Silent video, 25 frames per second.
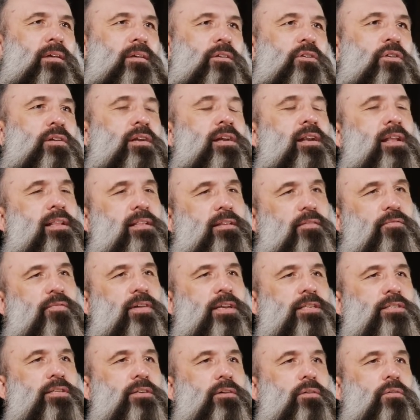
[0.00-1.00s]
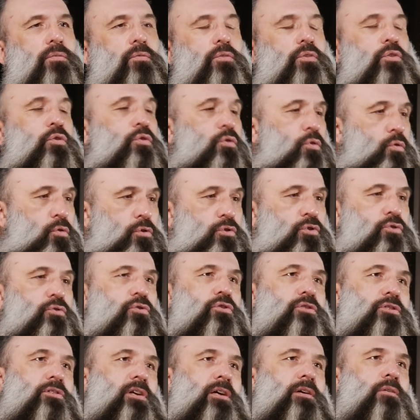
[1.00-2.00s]
you're an individual. You're going through
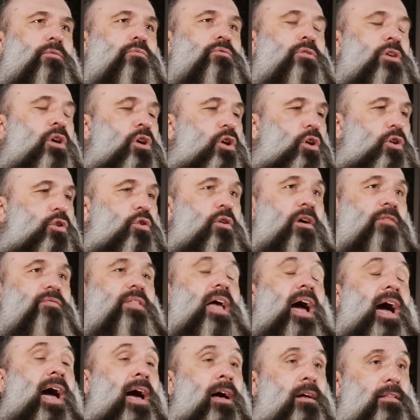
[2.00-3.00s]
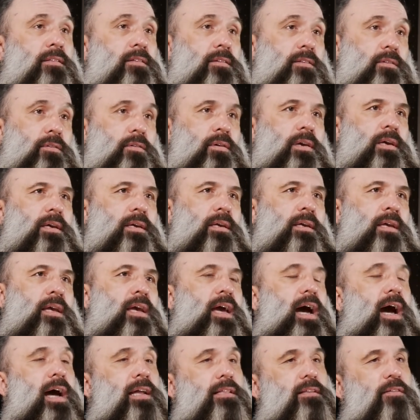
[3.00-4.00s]
struggles. I had to do it.
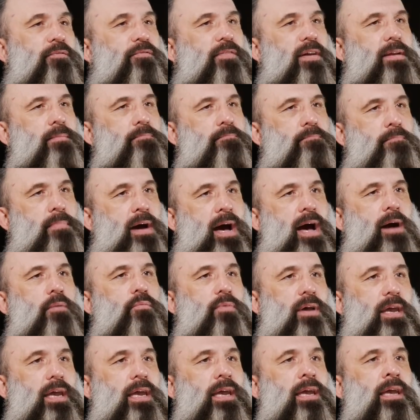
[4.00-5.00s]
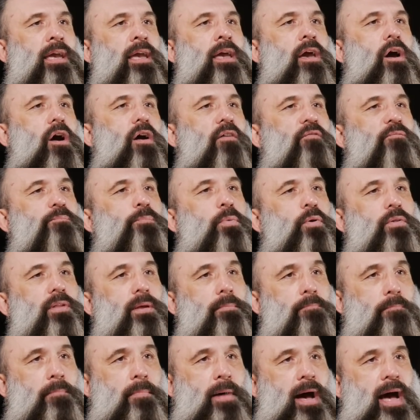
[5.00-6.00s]
I had to find my way of
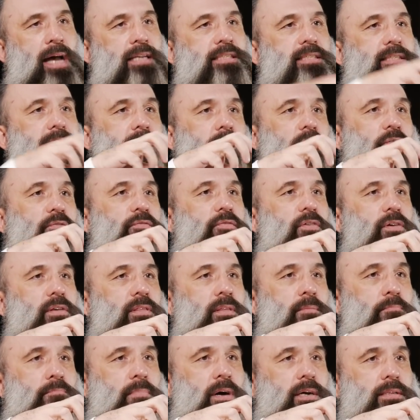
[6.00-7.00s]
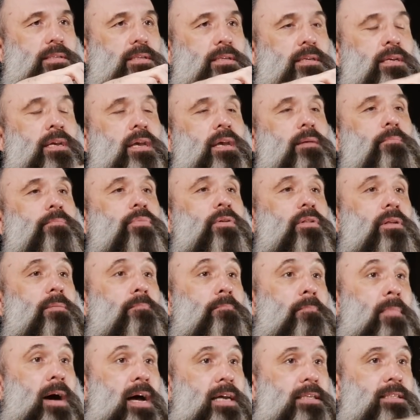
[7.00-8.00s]
pulling myself out of the mud, pulling
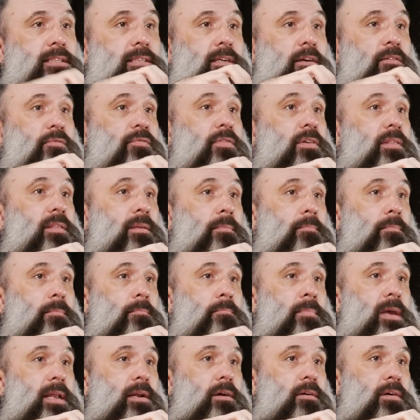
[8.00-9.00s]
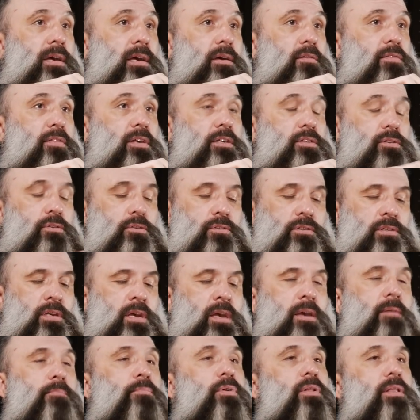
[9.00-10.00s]
myself out of the mental health
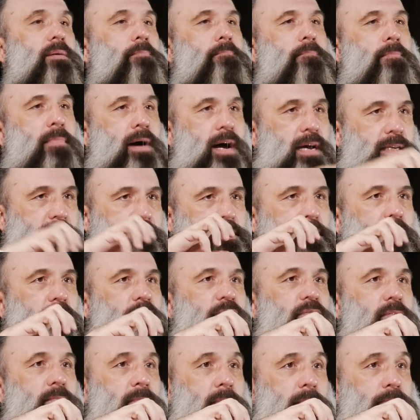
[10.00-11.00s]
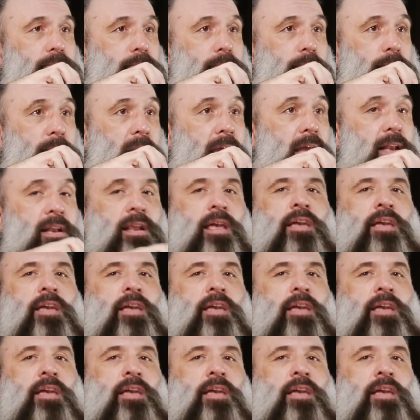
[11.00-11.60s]
issues, pulling myself in my pain,